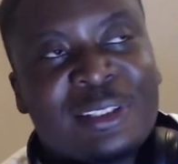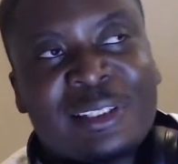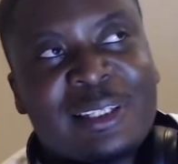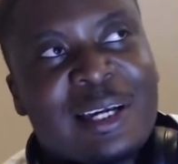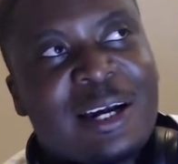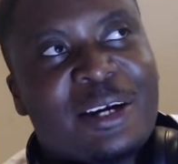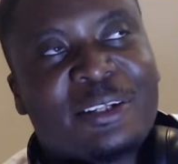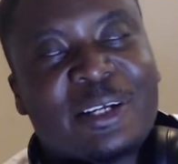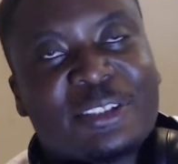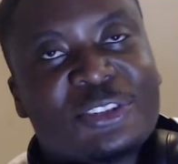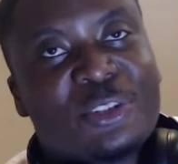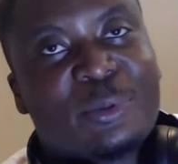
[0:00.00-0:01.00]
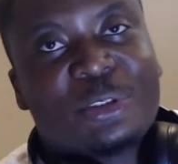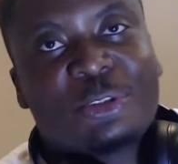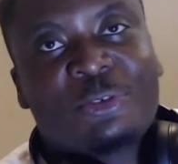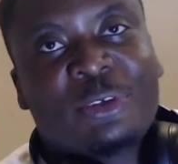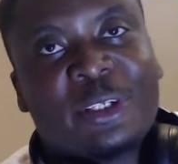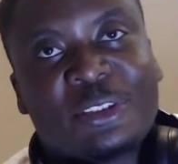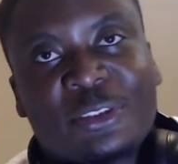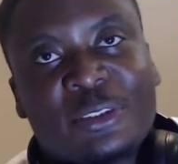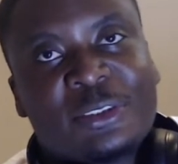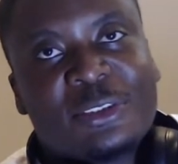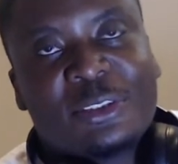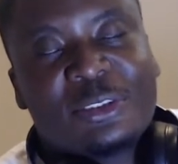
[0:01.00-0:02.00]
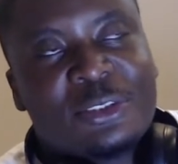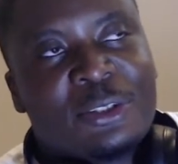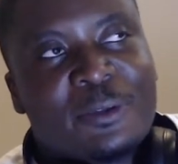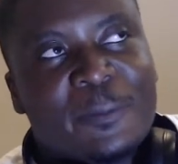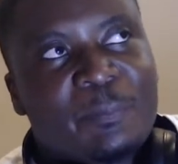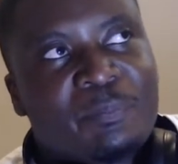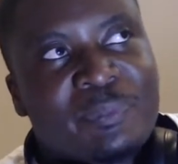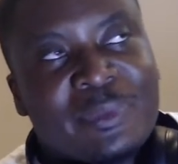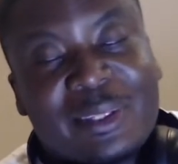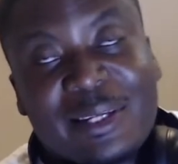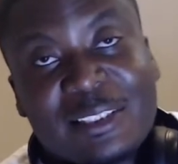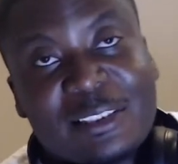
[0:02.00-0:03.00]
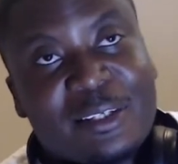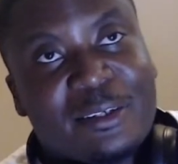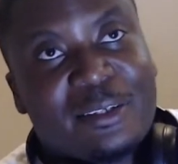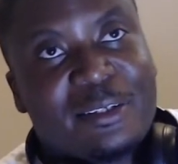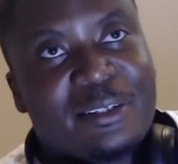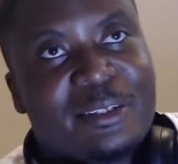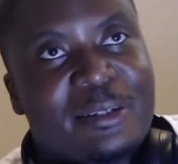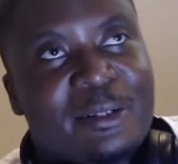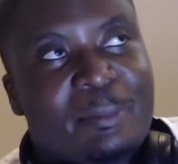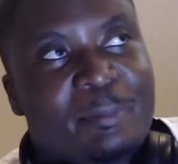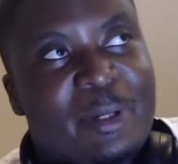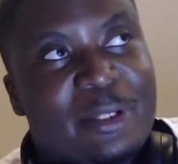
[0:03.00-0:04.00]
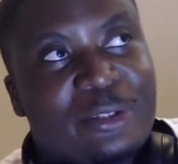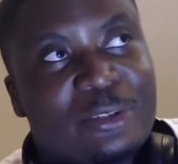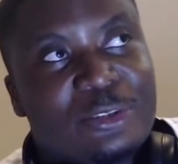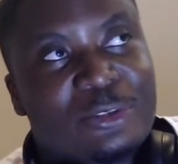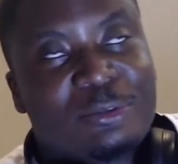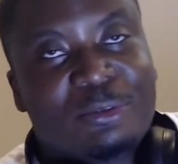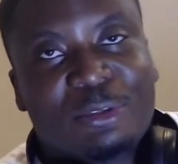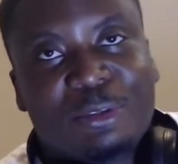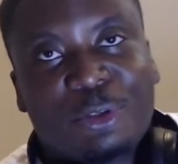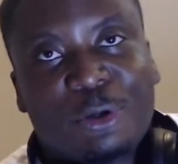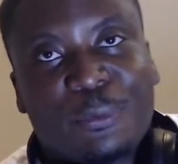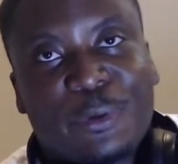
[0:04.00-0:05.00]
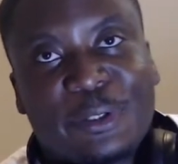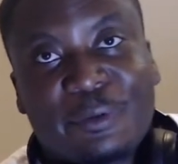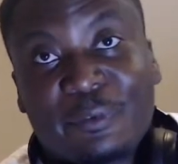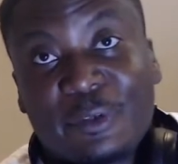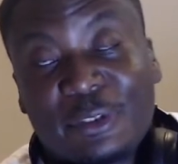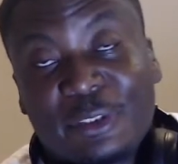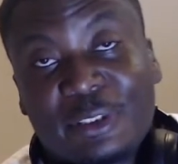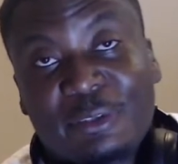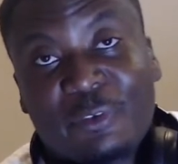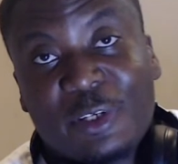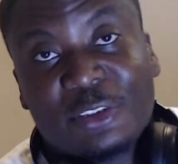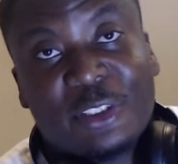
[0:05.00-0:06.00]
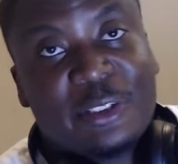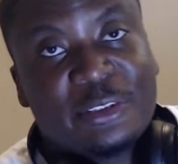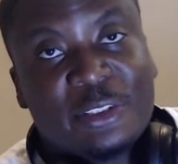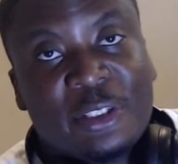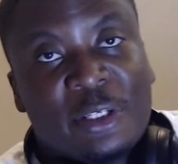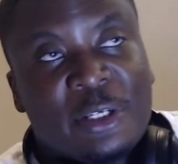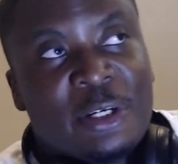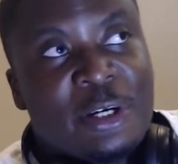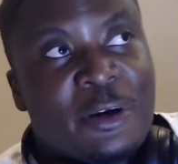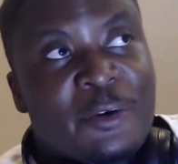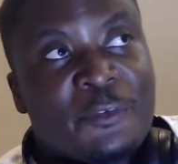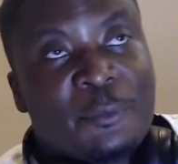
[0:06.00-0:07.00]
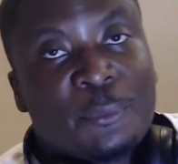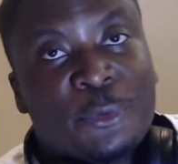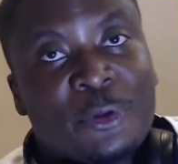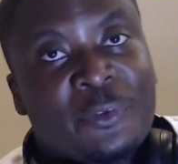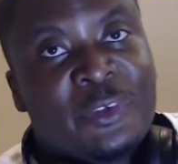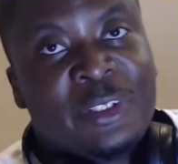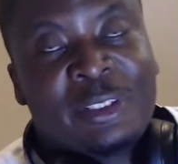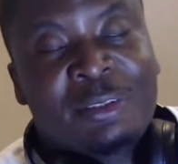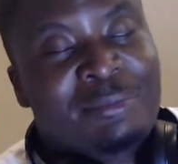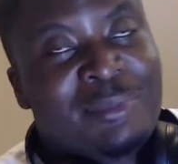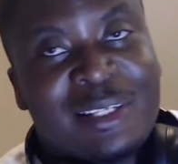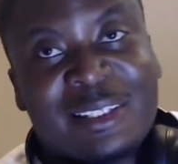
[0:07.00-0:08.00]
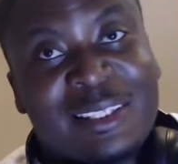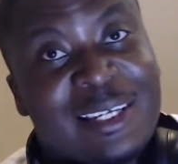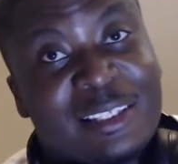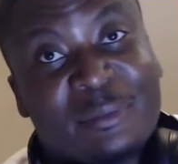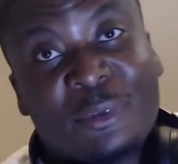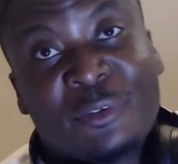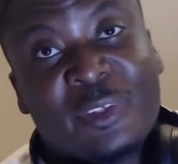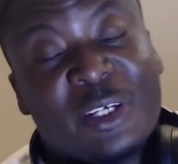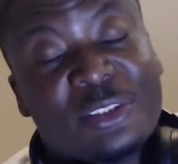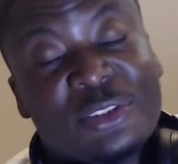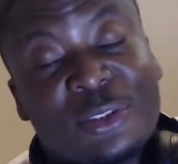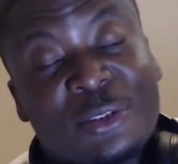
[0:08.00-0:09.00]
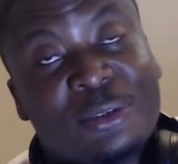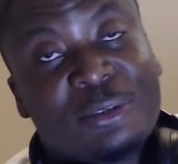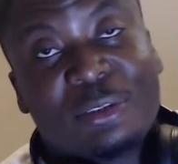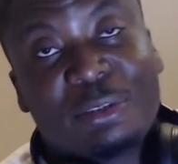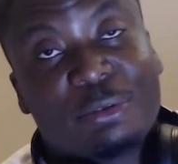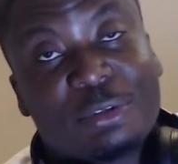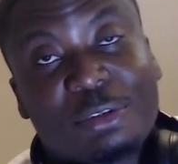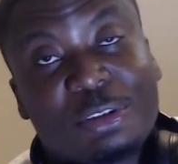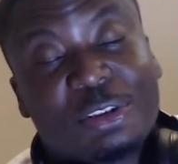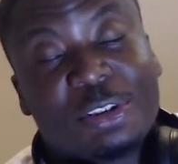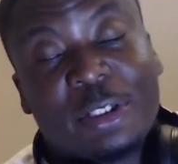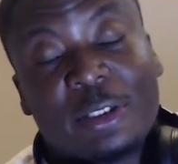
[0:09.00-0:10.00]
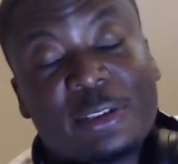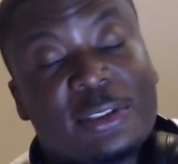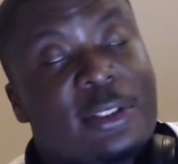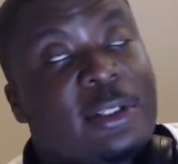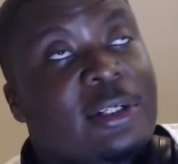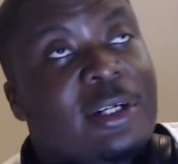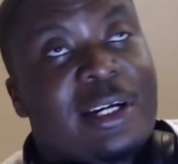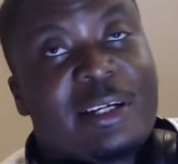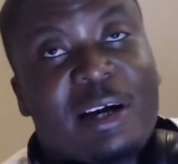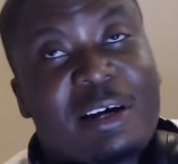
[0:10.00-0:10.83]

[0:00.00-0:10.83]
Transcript: they had like so much glitches. So that's a bit low point of the franchise. For movie, I didn't like the movie at all. It was shit. I